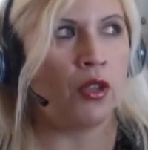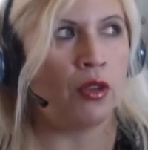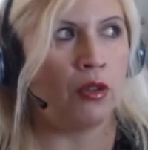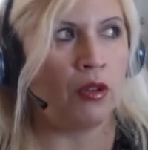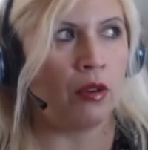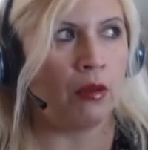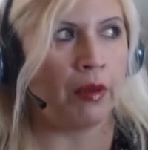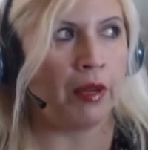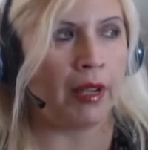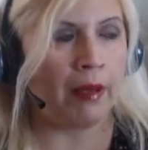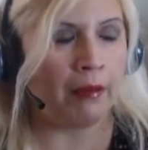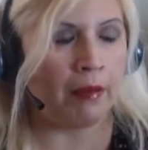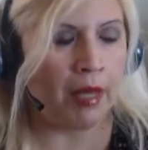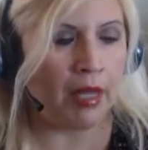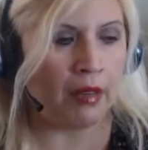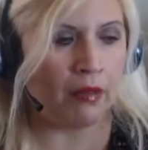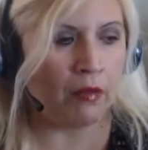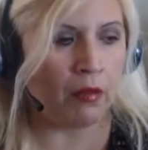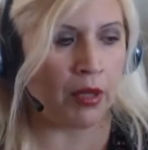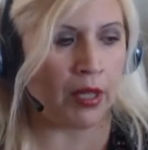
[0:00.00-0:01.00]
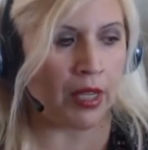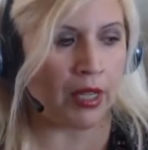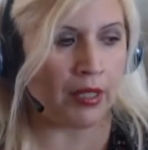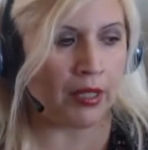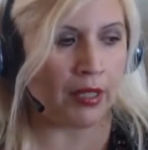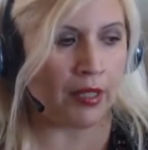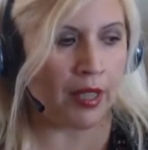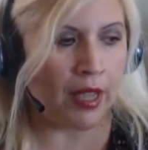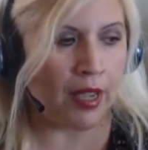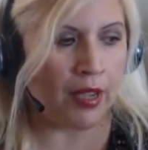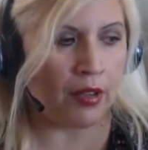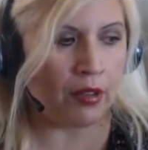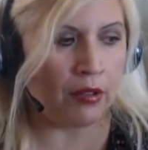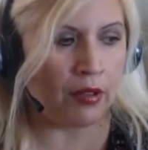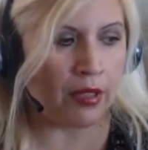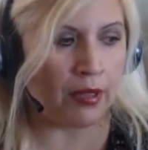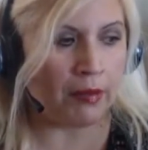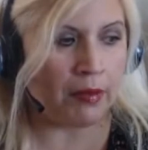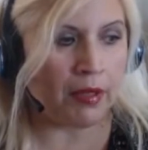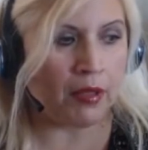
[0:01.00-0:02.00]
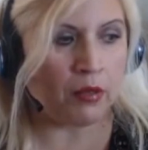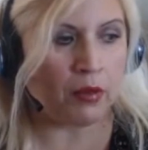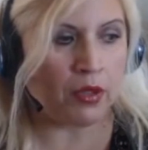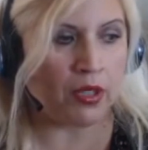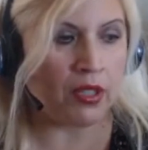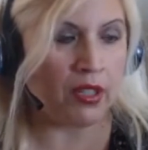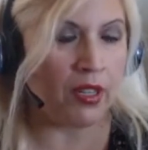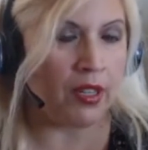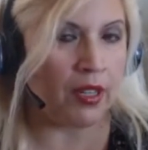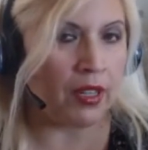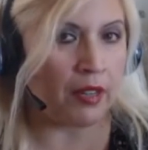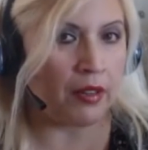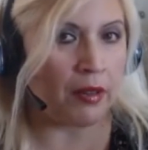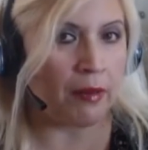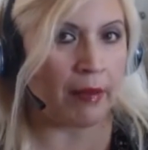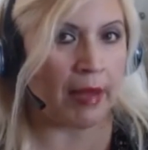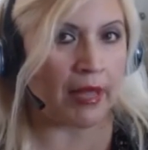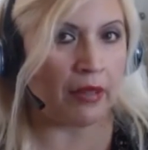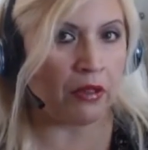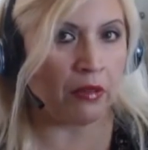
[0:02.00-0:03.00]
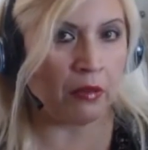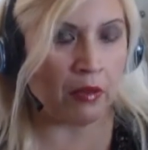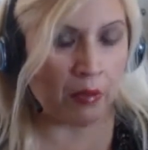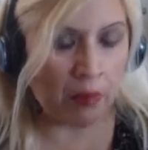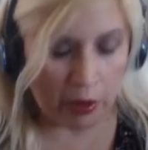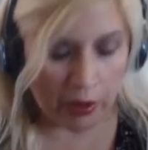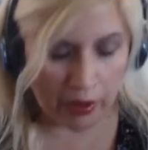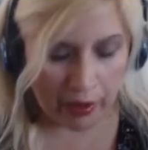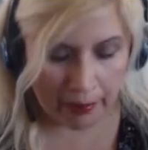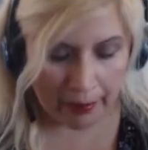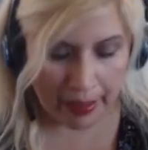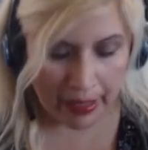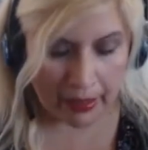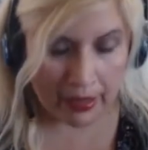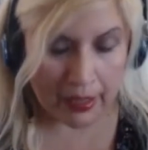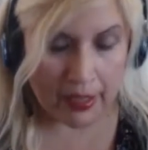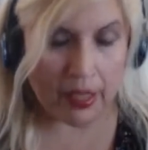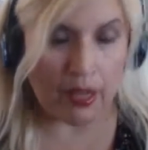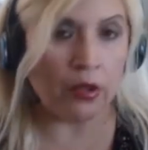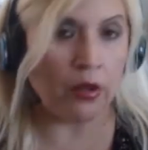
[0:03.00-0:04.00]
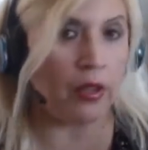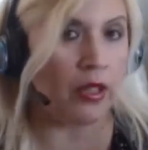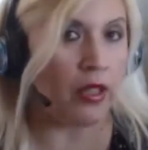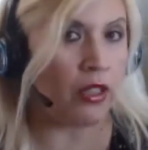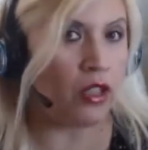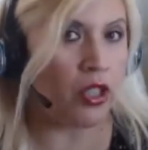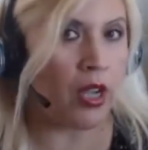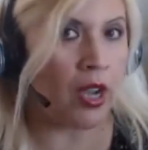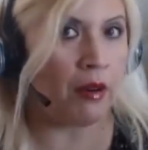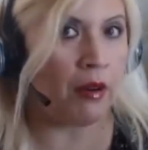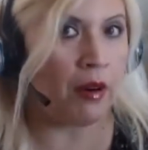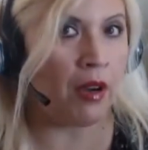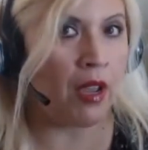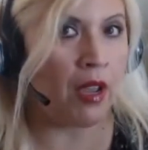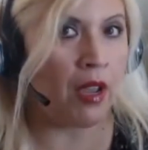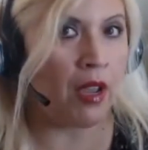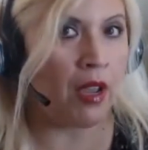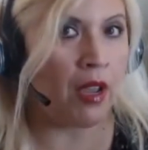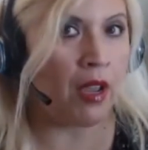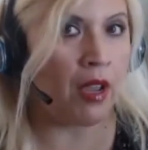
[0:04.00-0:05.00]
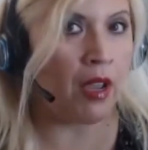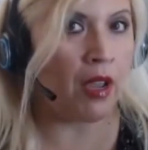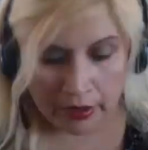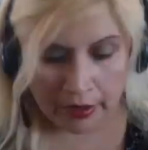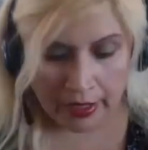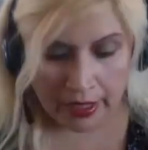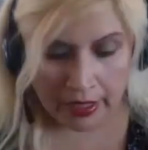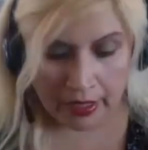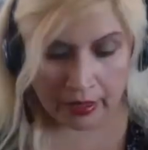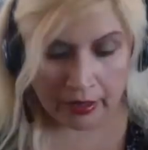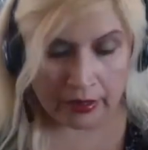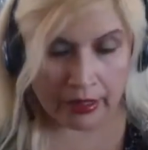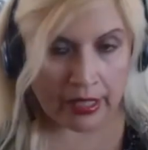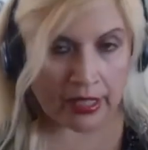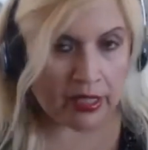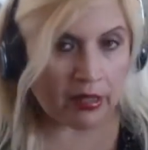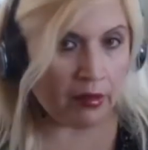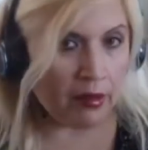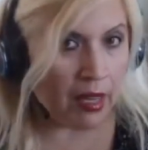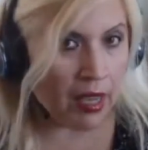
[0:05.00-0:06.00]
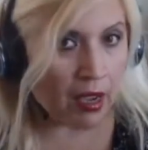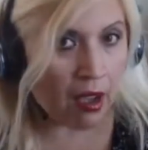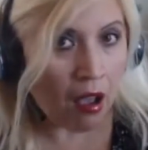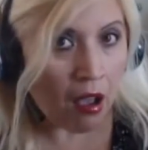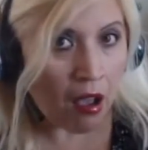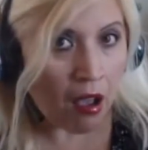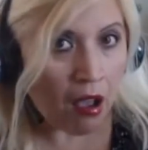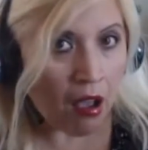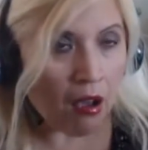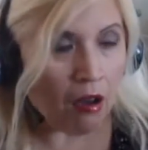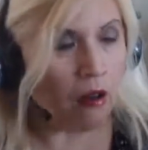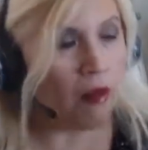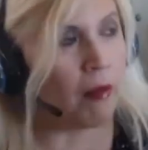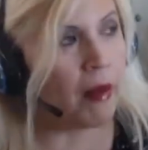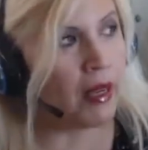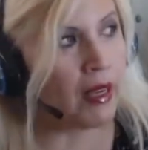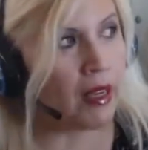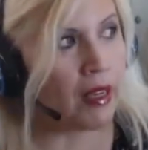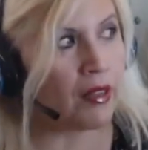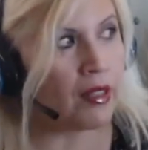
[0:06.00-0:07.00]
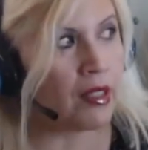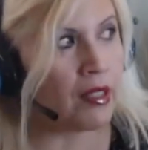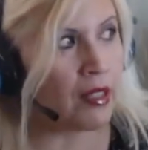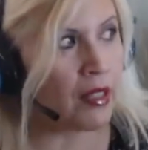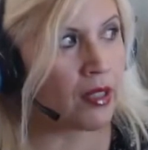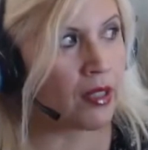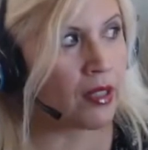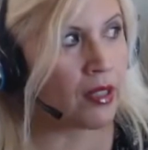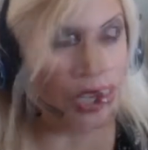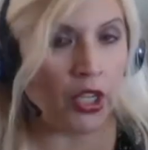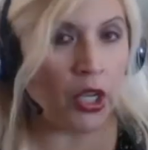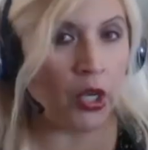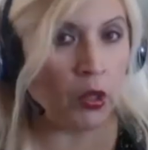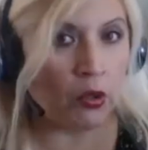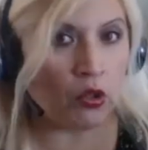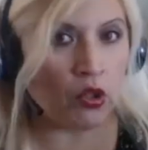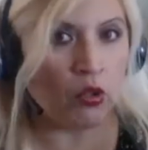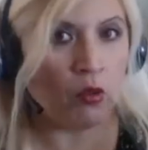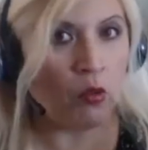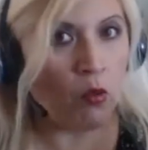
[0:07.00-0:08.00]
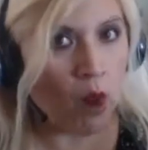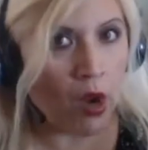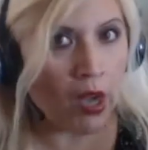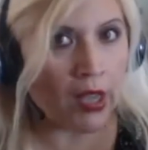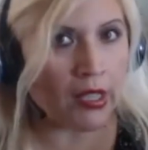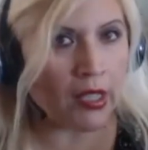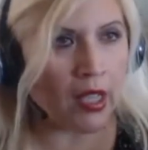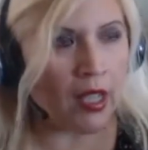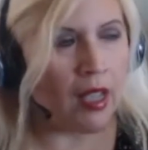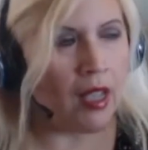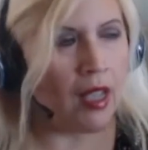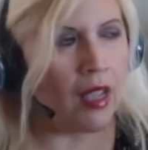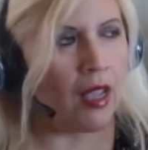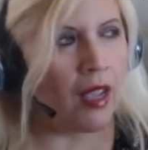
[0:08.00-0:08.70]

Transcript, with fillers: you know what I mean when I say, you know, sometimes we're sitting down in the bathroom, we'll pull our pants down or in the shower and we're looking at our legs and we're like, oh, oh my God, these legs are huge. What?